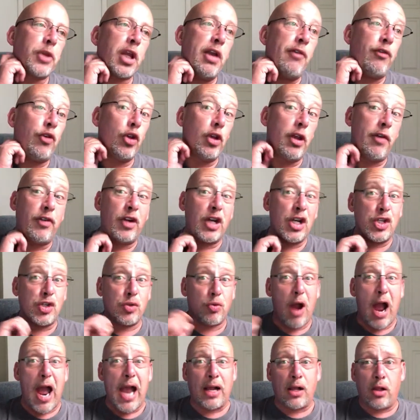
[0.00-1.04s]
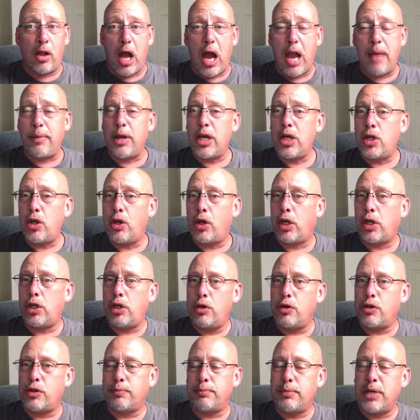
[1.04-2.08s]
If you live in a dry climate, you can
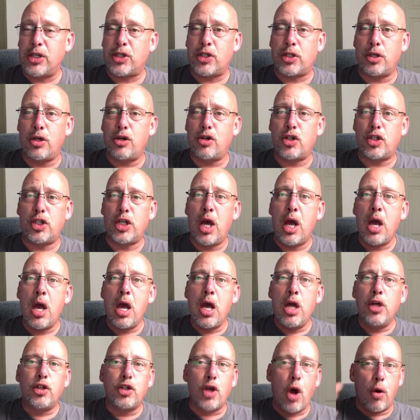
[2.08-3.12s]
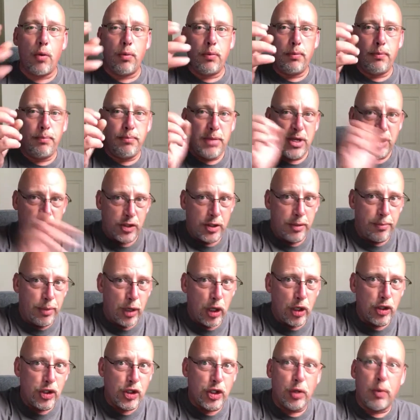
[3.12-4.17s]
use misters. Don't miss the
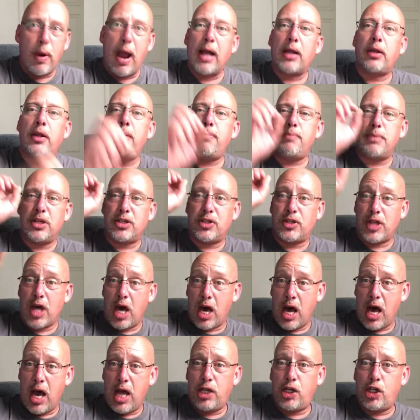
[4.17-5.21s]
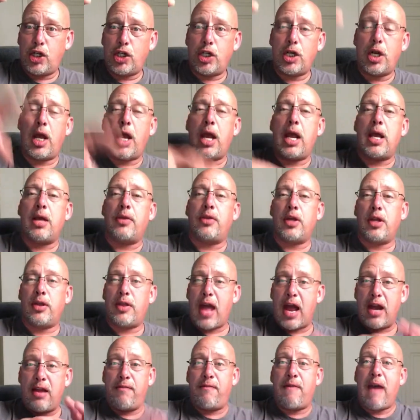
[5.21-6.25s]
birds directly, miss the hutch, and then
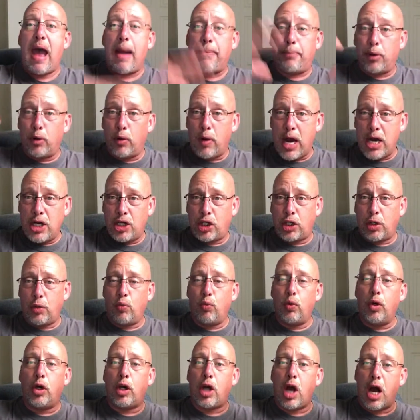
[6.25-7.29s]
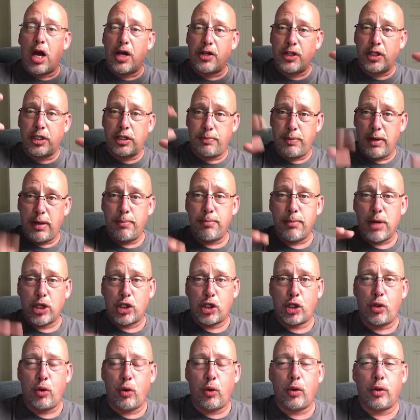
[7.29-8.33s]
that evaporation will cause it to be
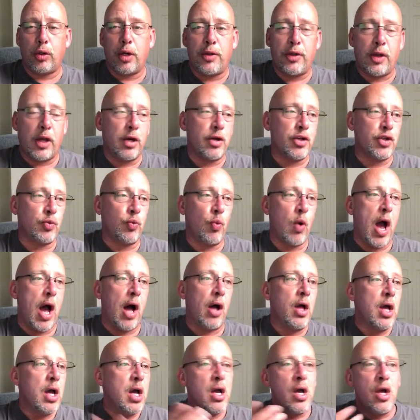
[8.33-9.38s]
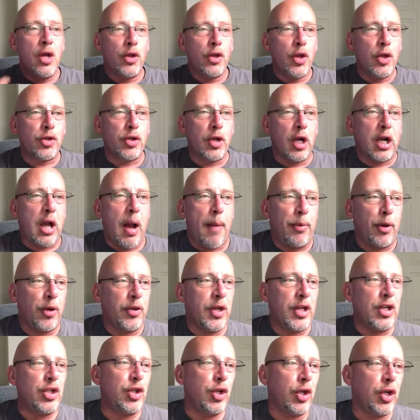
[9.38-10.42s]
much cooler in there as well. Those are a
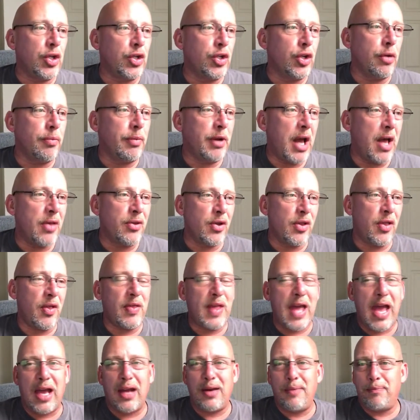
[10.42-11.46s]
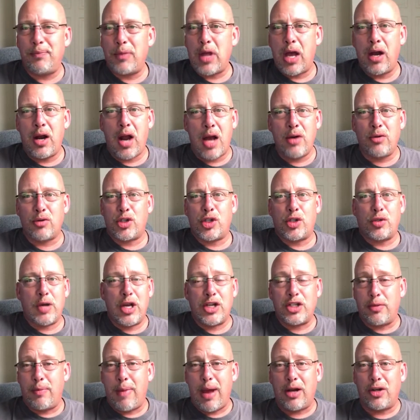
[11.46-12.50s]
couple things you can do, but other than that, I, I don't
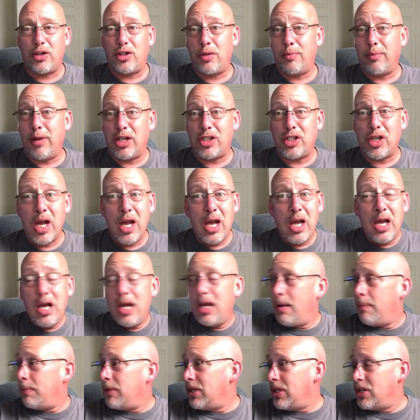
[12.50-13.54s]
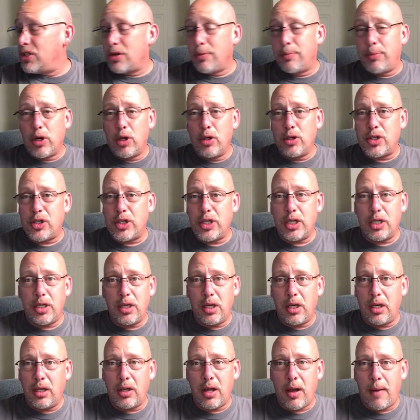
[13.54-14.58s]
stress about it too much. I mean, these are birds
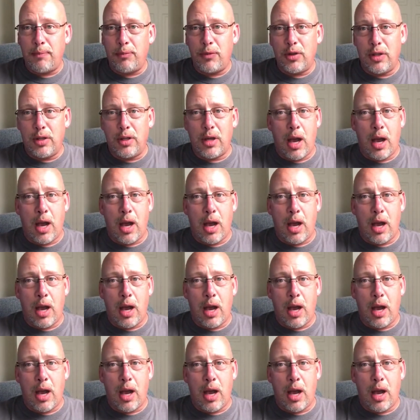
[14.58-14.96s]
that,